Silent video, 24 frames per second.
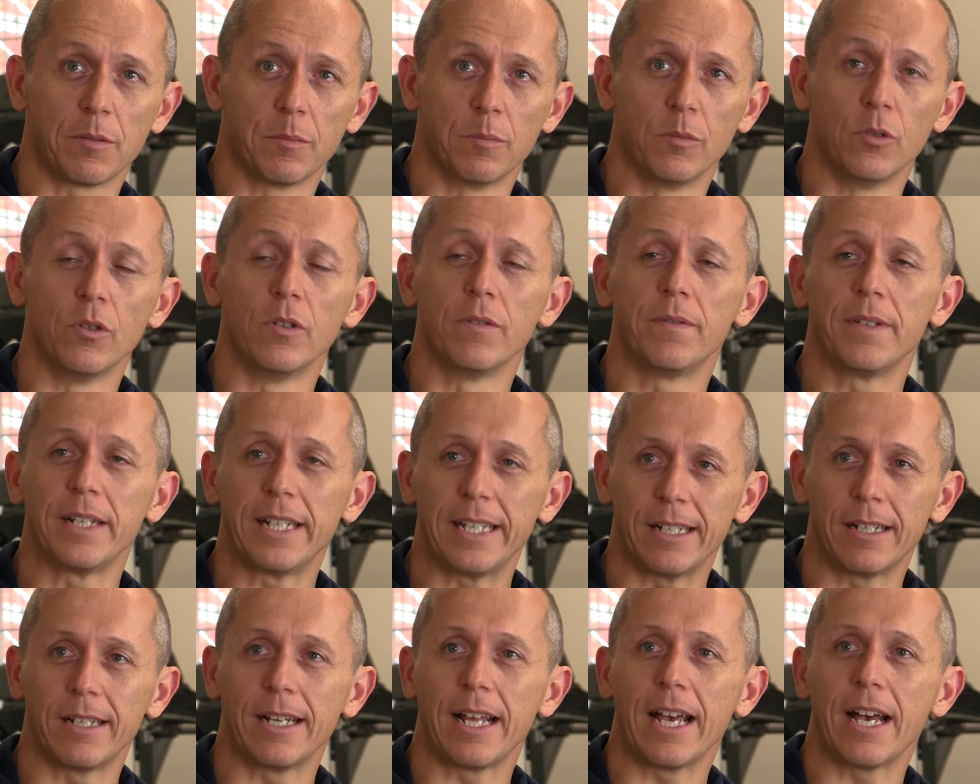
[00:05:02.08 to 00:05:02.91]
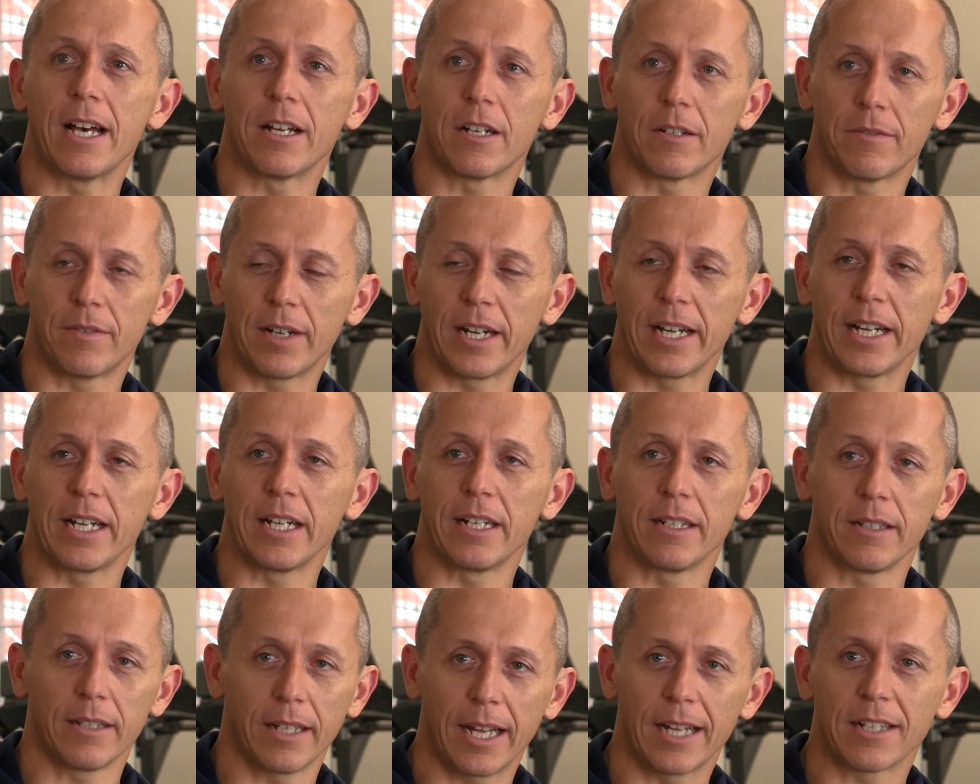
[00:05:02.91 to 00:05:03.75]
to move in and out of
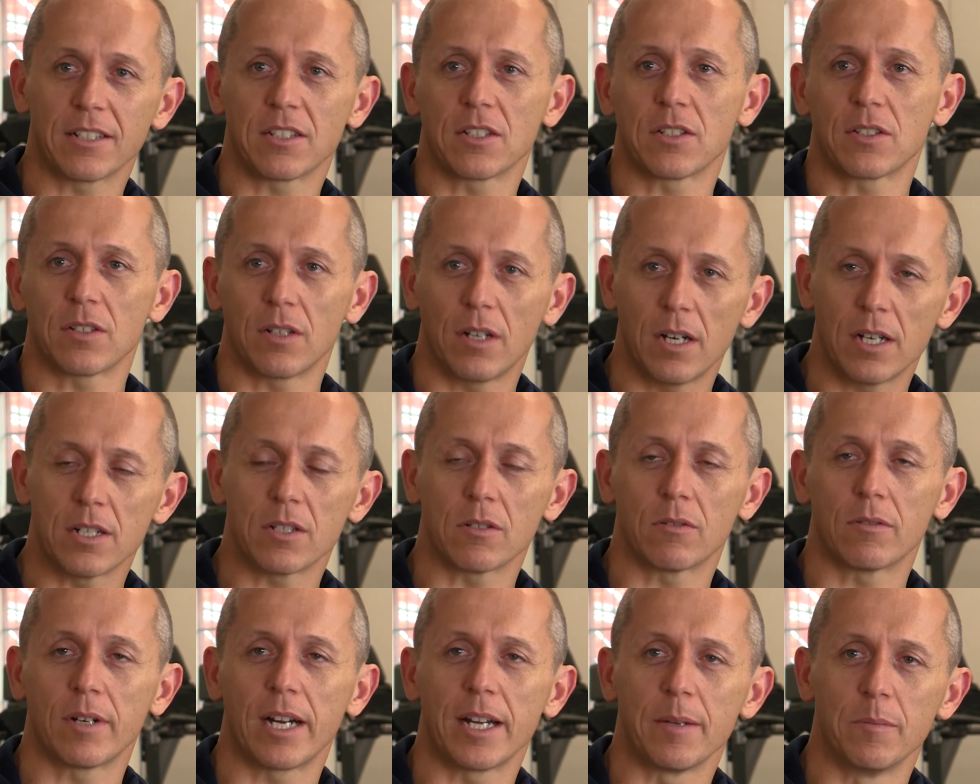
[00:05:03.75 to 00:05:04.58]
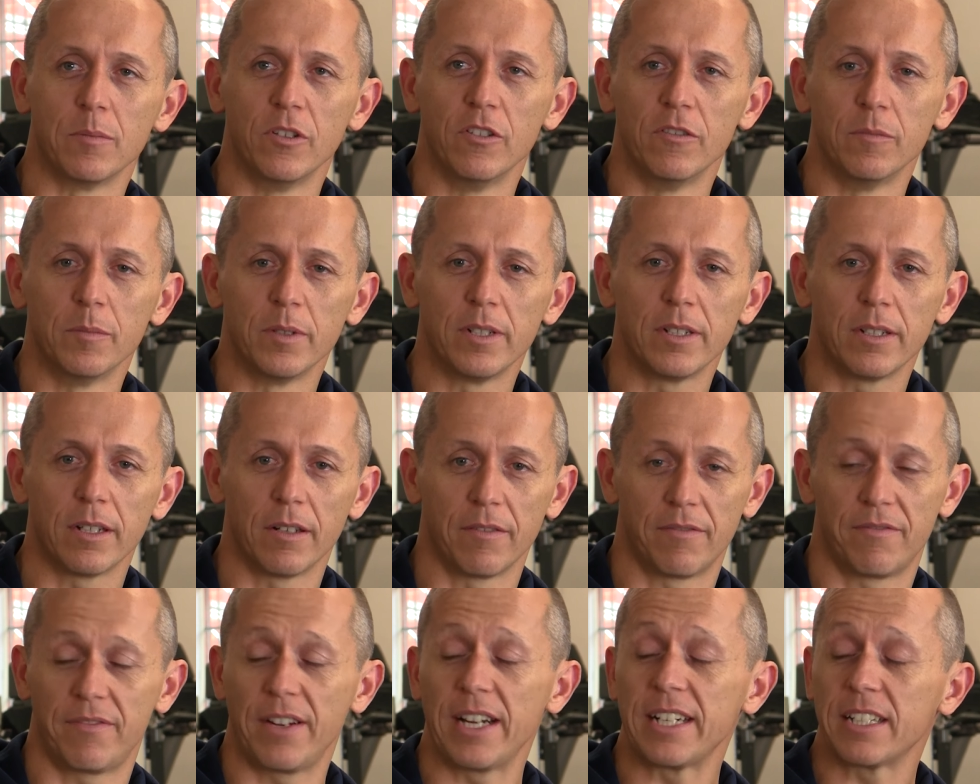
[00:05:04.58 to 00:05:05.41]
a exercise or a movement
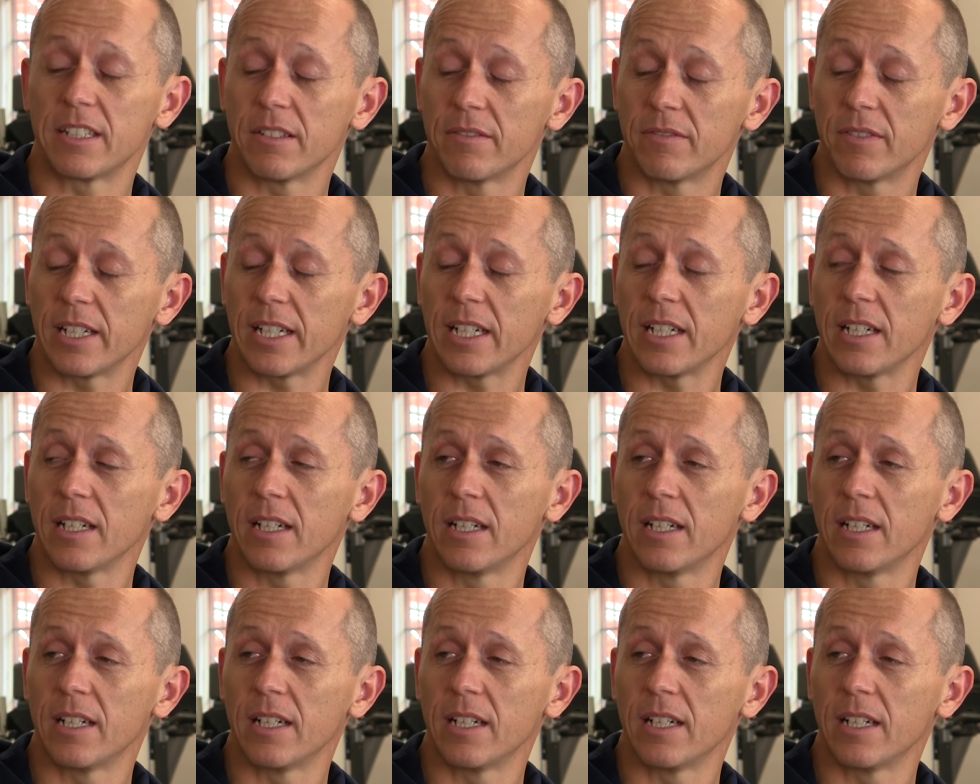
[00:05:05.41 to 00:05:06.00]
effectively,